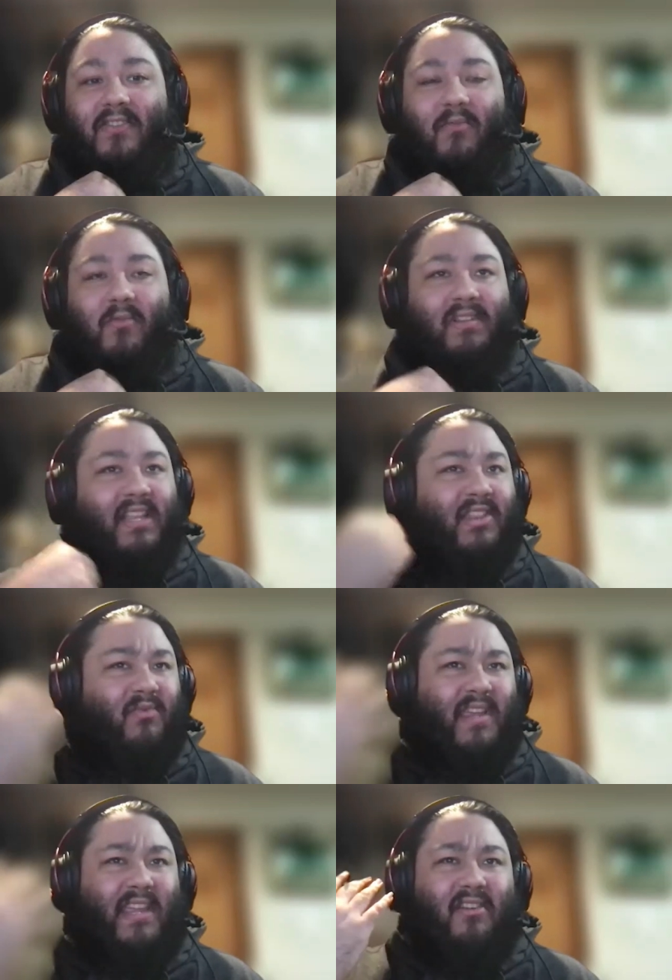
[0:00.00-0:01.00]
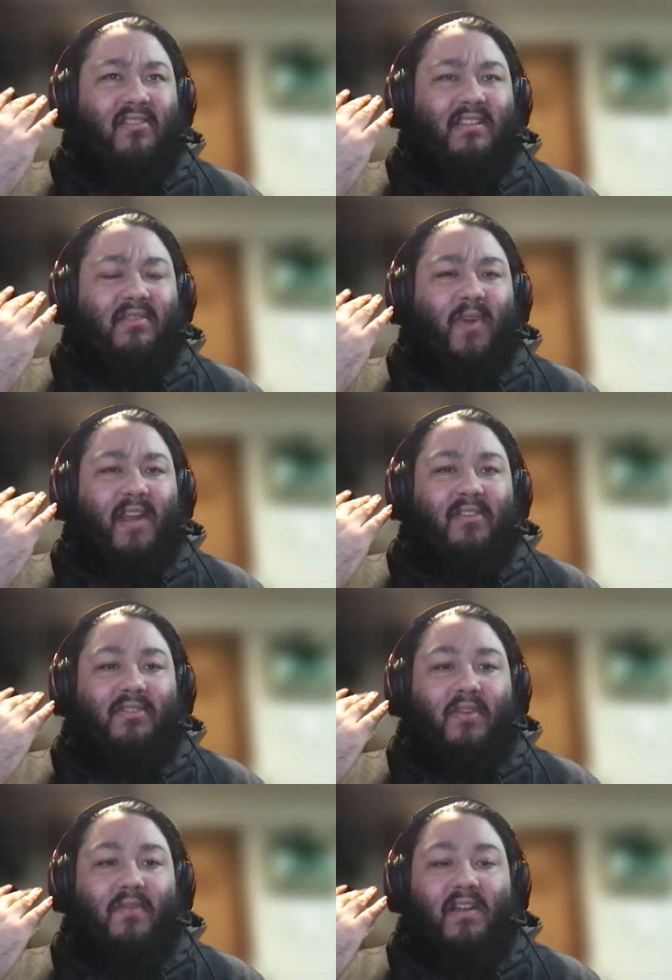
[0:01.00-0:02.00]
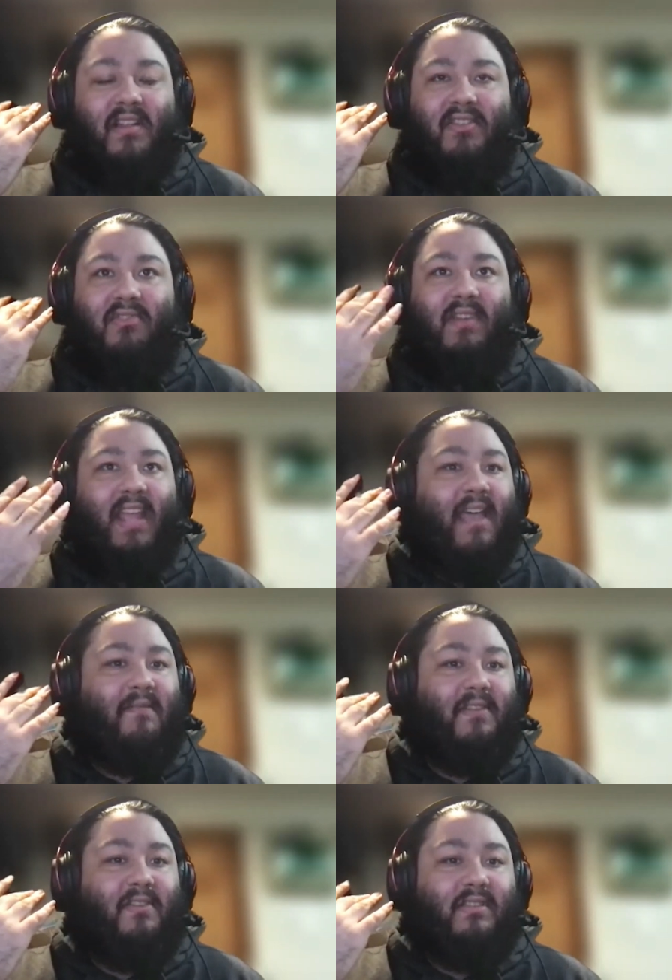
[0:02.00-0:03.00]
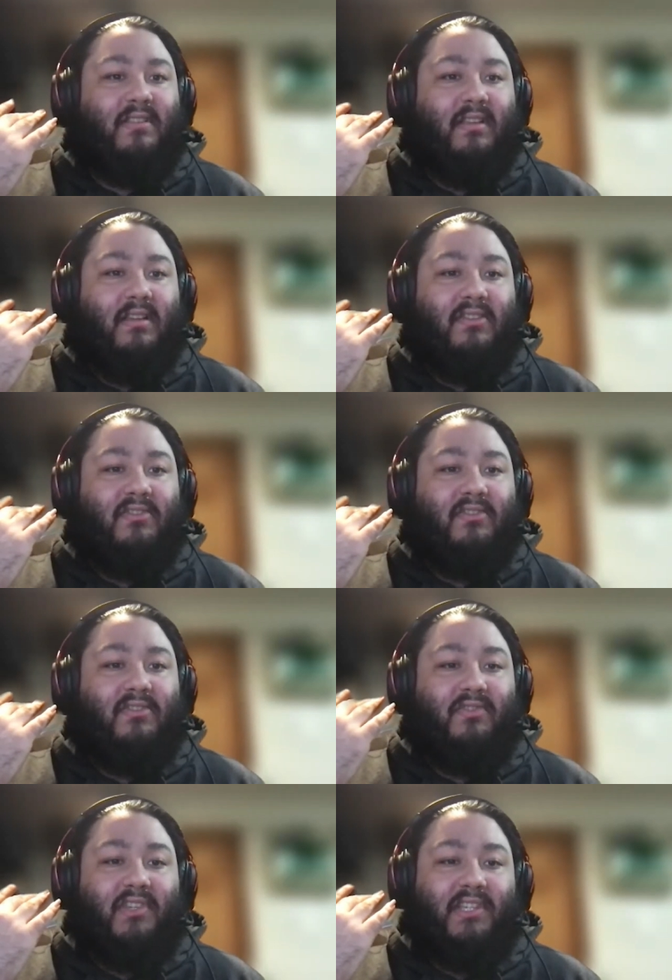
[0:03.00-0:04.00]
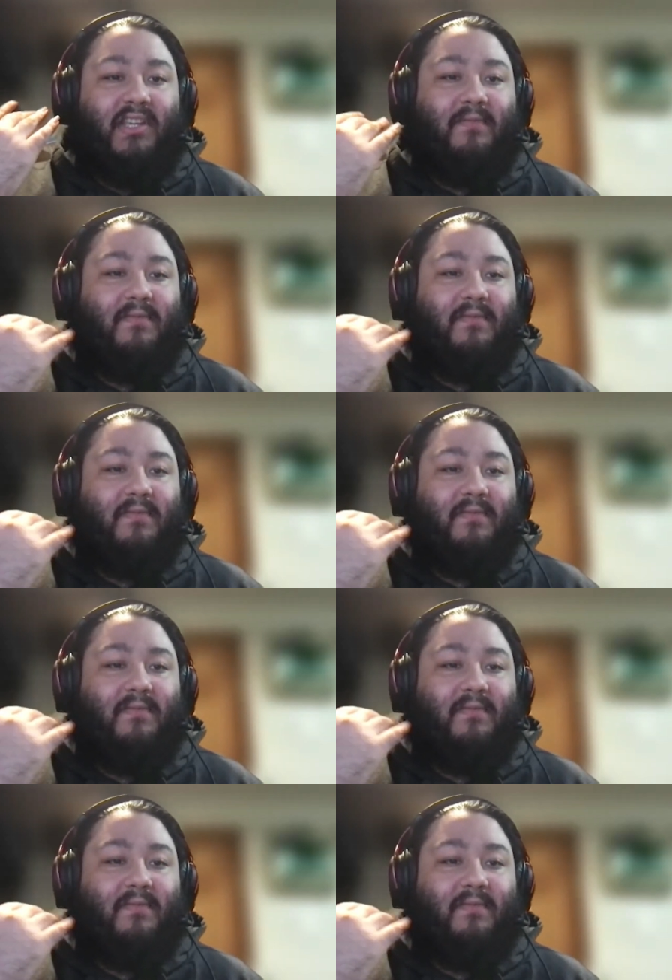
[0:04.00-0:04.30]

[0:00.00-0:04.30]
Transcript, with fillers: I worked like three years as a waiter server and then two and a half years as a sushi chef.